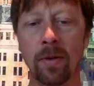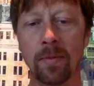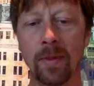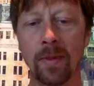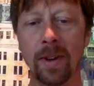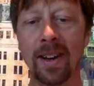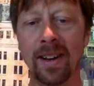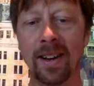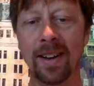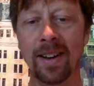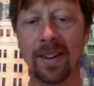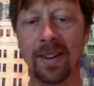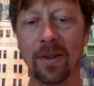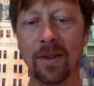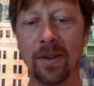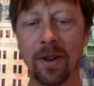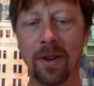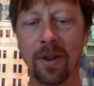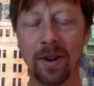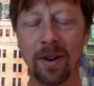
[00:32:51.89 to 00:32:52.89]

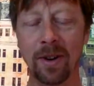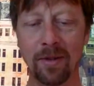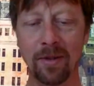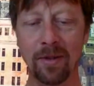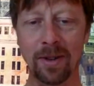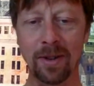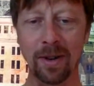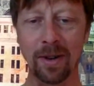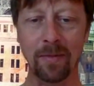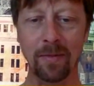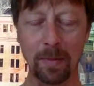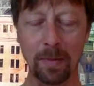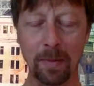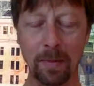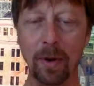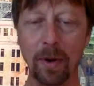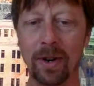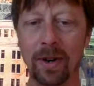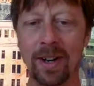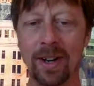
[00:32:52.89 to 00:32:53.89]
or the
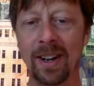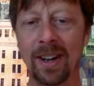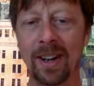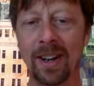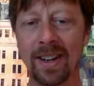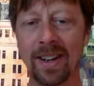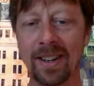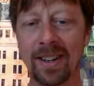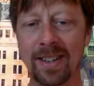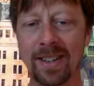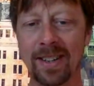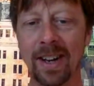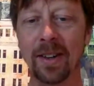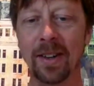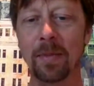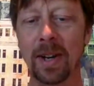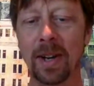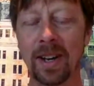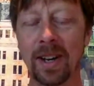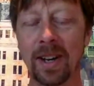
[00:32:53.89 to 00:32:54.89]
book that tells
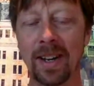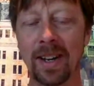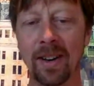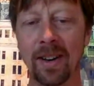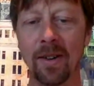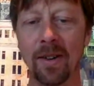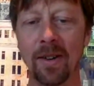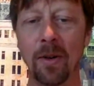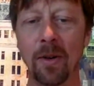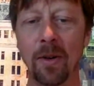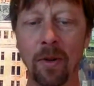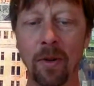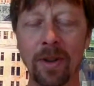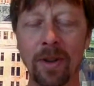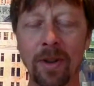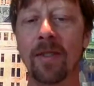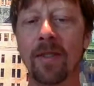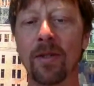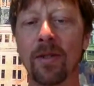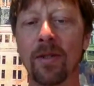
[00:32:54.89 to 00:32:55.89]
me all the
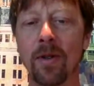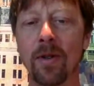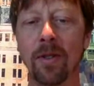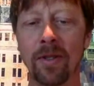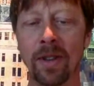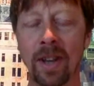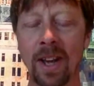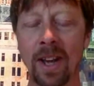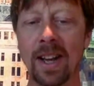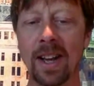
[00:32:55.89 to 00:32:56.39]
traffic rules.